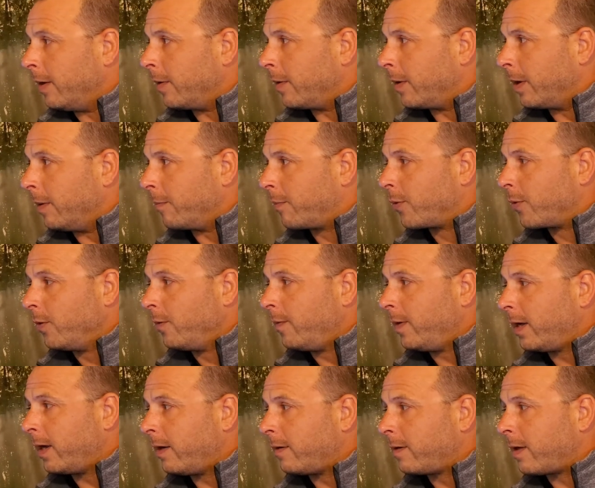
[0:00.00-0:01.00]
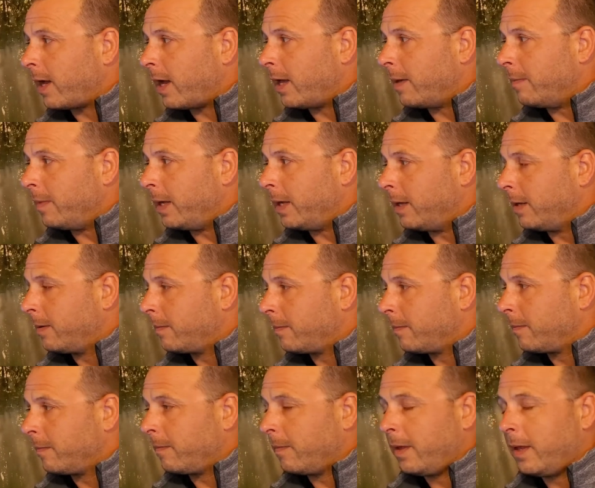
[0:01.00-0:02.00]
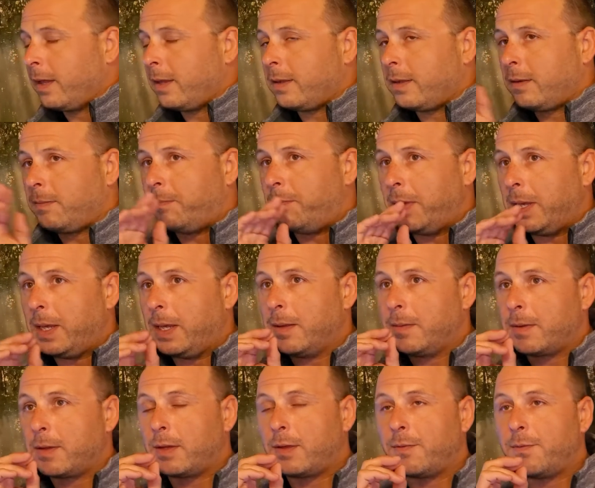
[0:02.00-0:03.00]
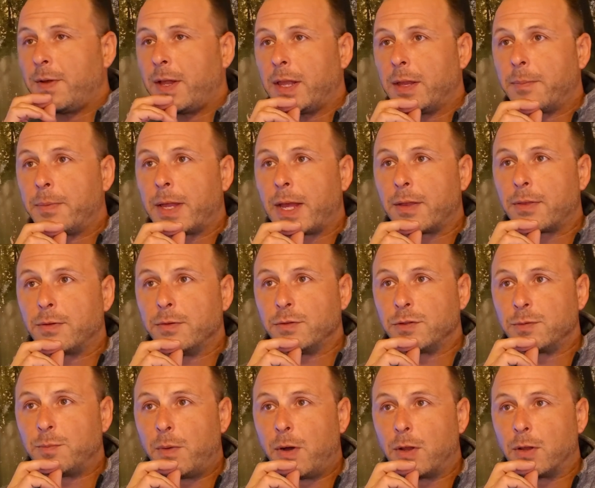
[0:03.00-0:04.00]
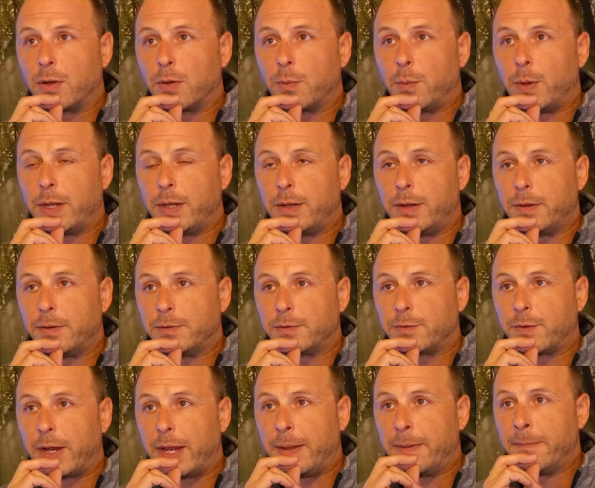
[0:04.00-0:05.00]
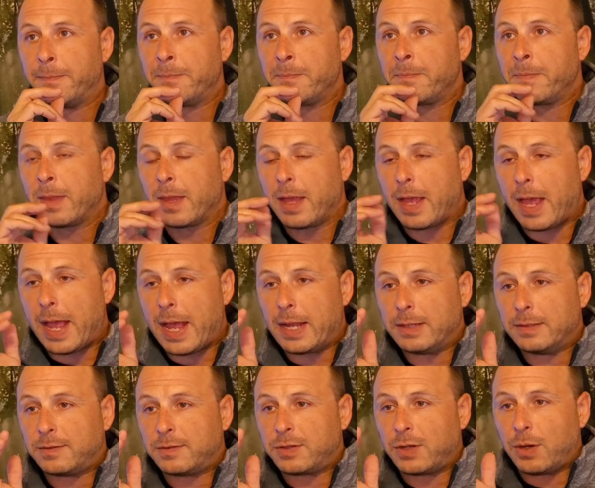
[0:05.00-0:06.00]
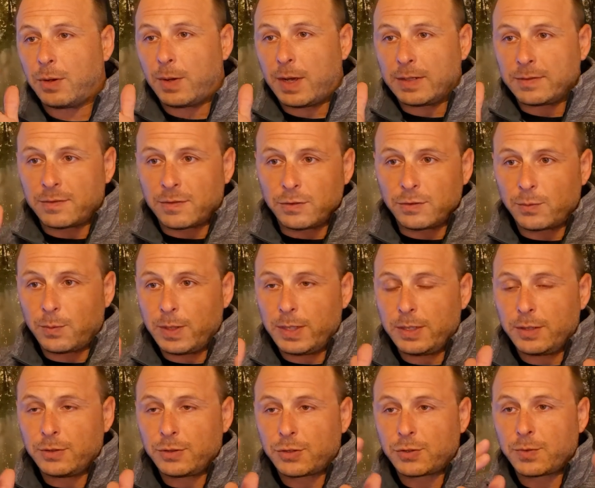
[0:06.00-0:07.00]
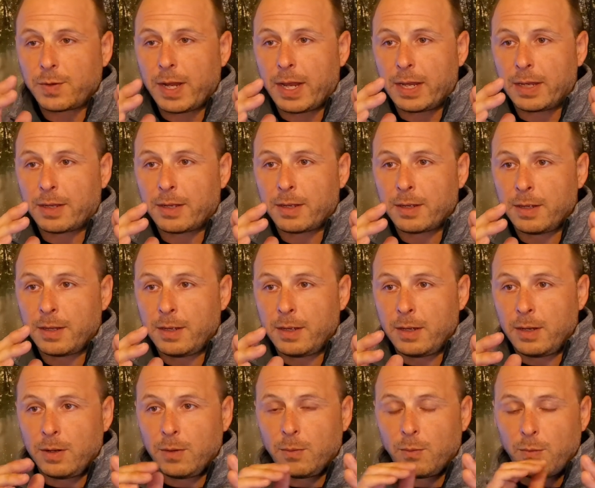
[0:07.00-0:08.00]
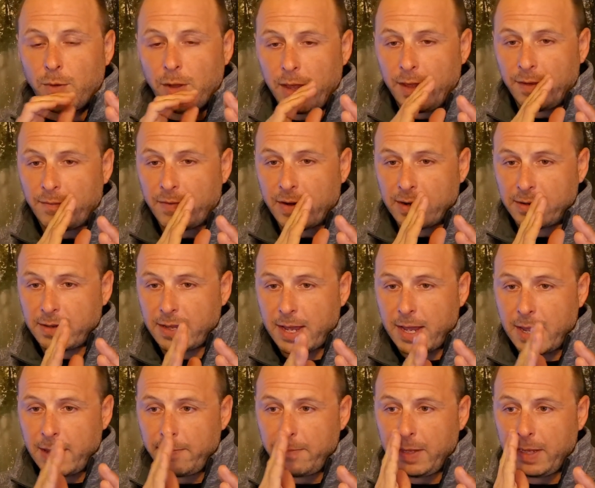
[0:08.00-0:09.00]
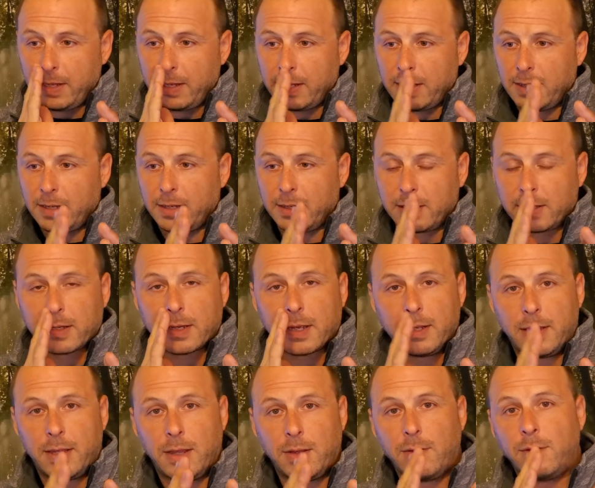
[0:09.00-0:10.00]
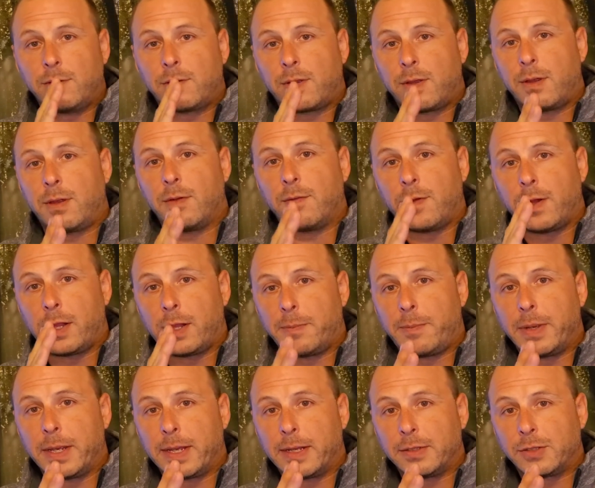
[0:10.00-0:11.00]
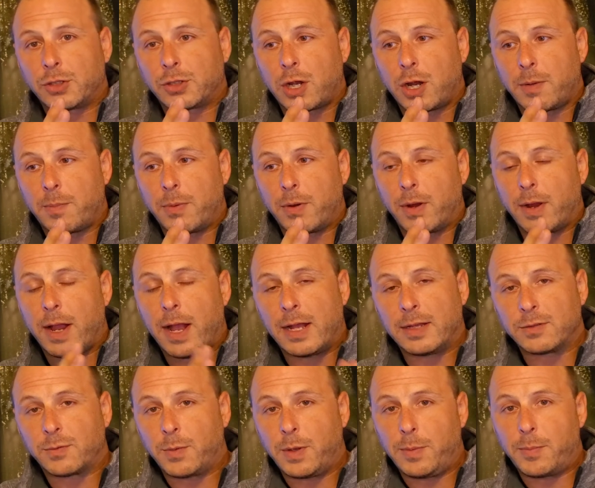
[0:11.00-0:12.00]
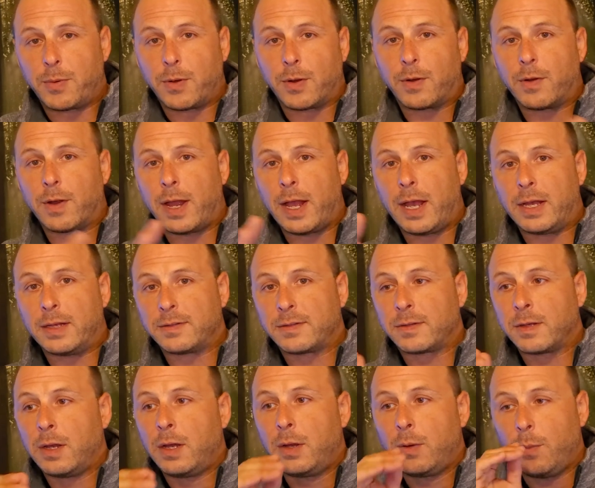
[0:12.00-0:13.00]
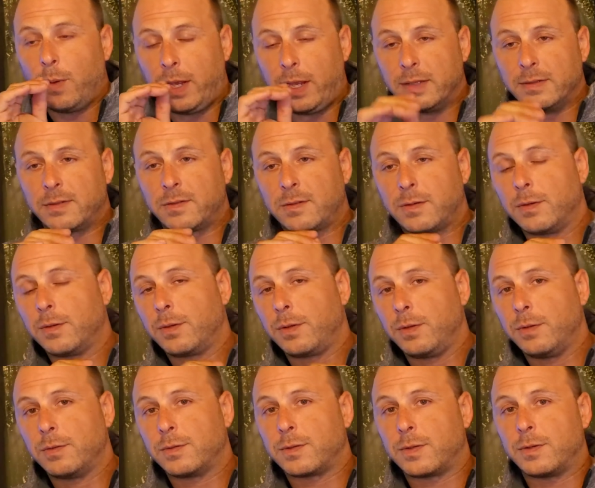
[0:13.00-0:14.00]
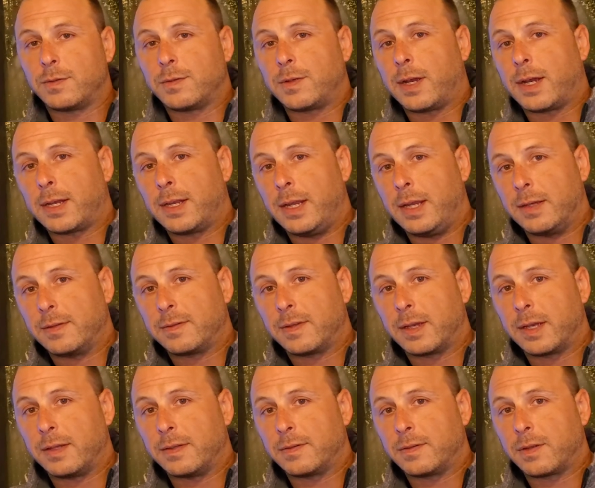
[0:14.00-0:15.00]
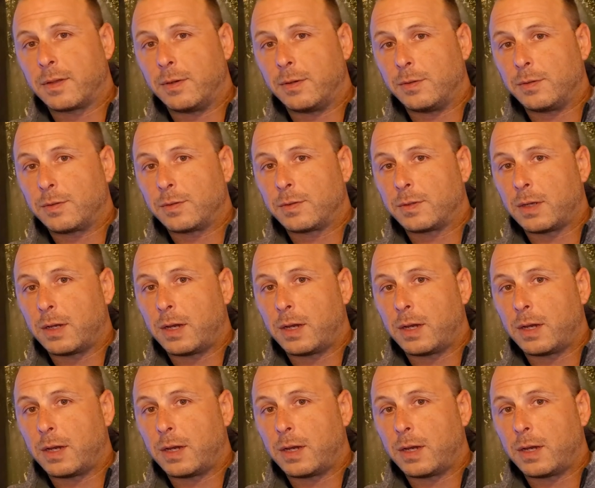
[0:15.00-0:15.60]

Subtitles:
improving our timing, being able to develop that through smaller windows, right? And so as those windows shrink, if our timing continues to develop and get sharper as we progress, we can still use those techniques against those